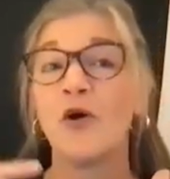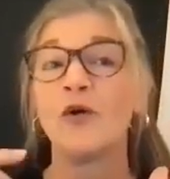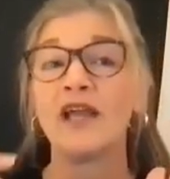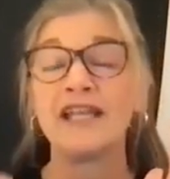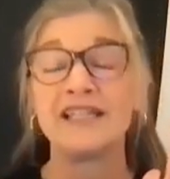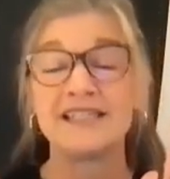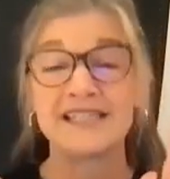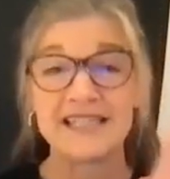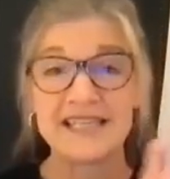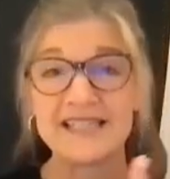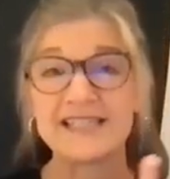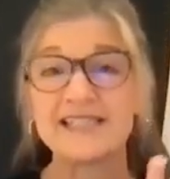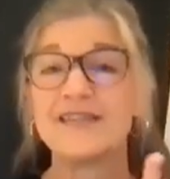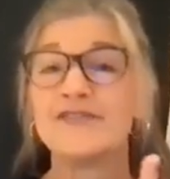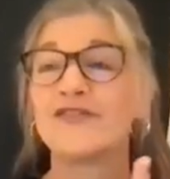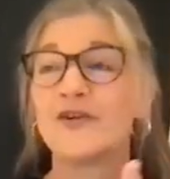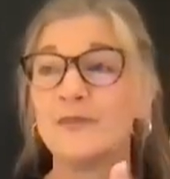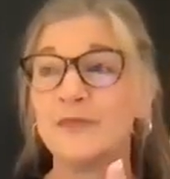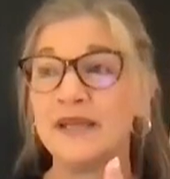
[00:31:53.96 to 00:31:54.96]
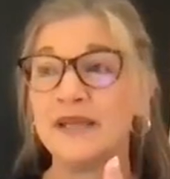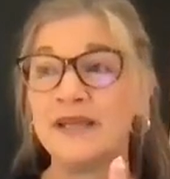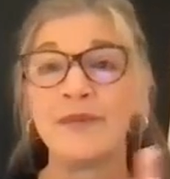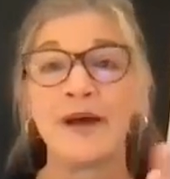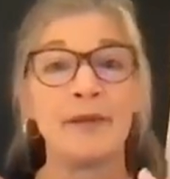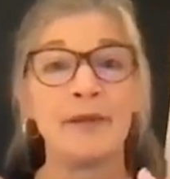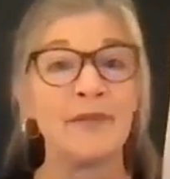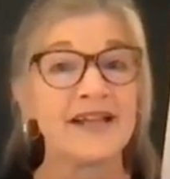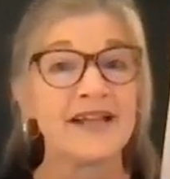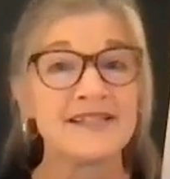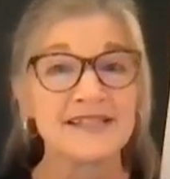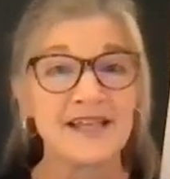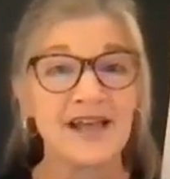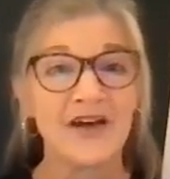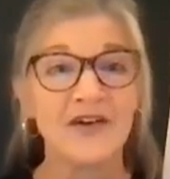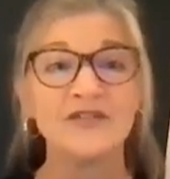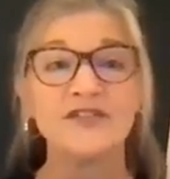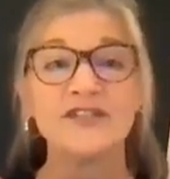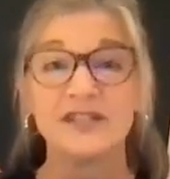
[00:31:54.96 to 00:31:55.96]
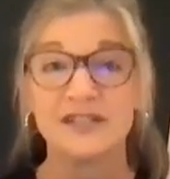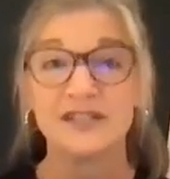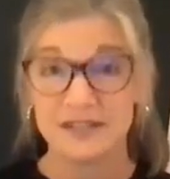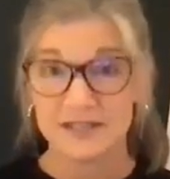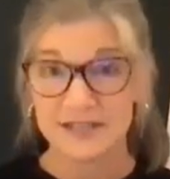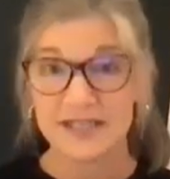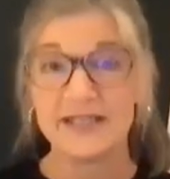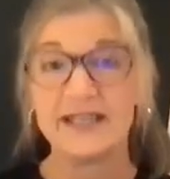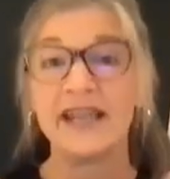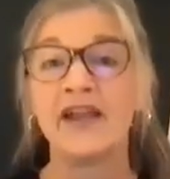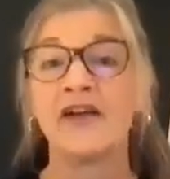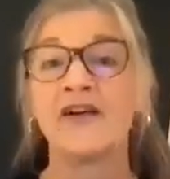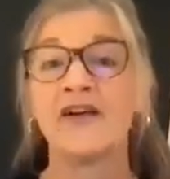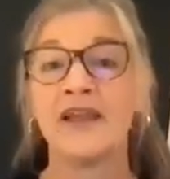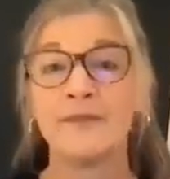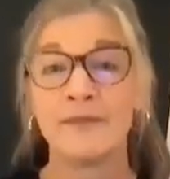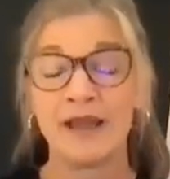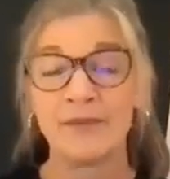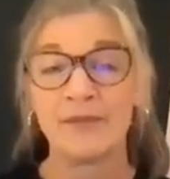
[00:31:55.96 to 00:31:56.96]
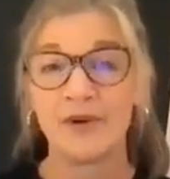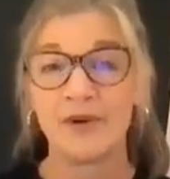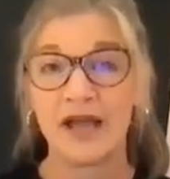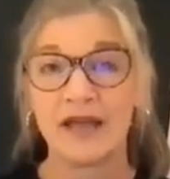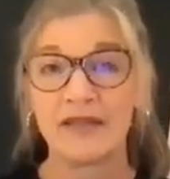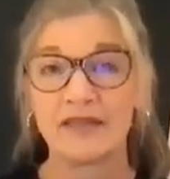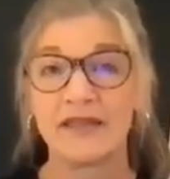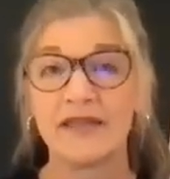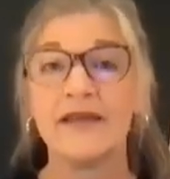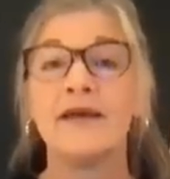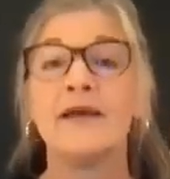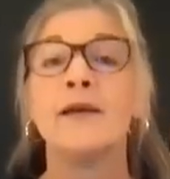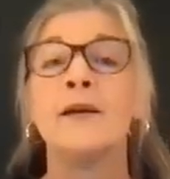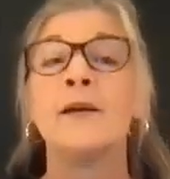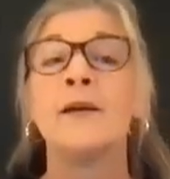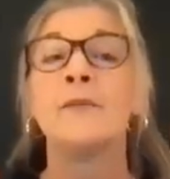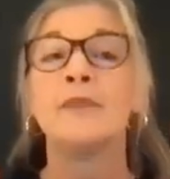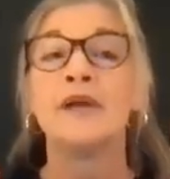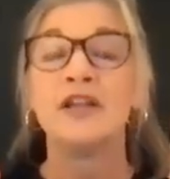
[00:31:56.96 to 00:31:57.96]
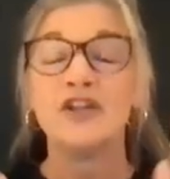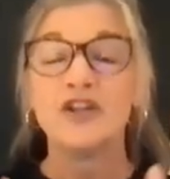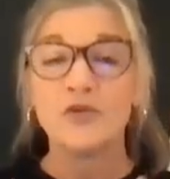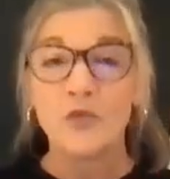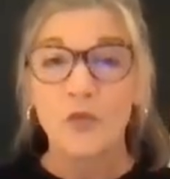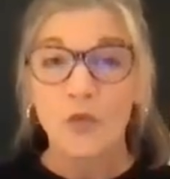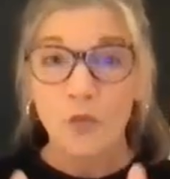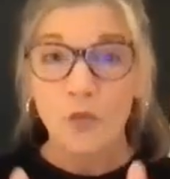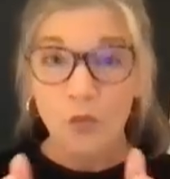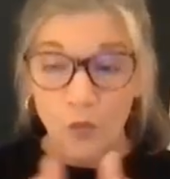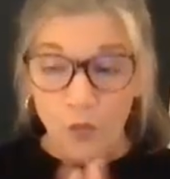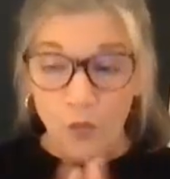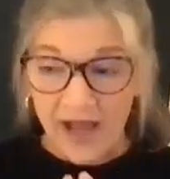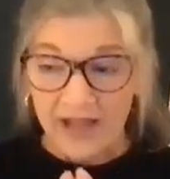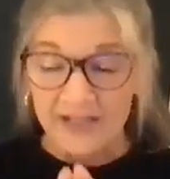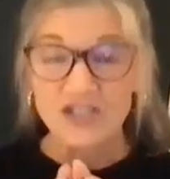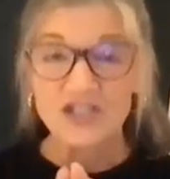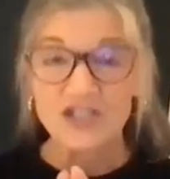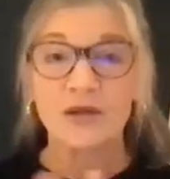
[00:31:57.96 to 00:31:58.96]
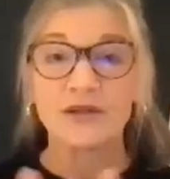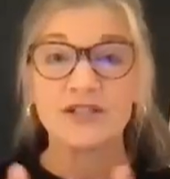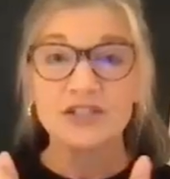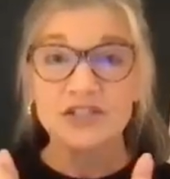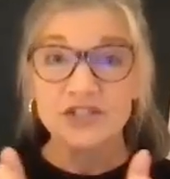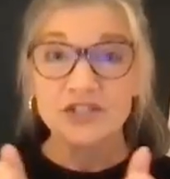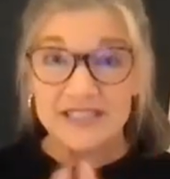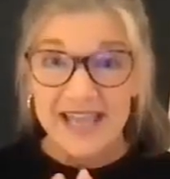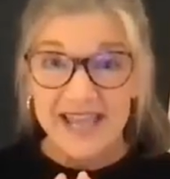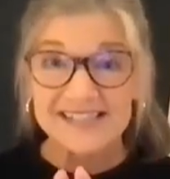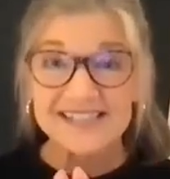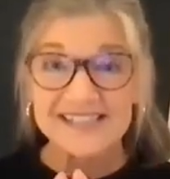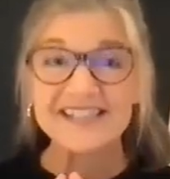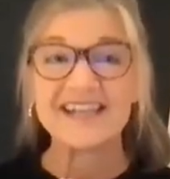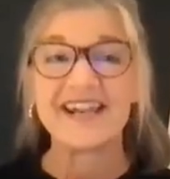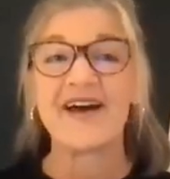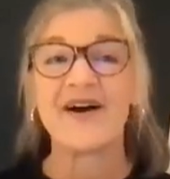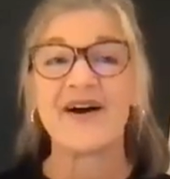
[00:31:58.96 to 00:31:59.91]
So it's easy for me by myself to narrate my breath. But you watch, test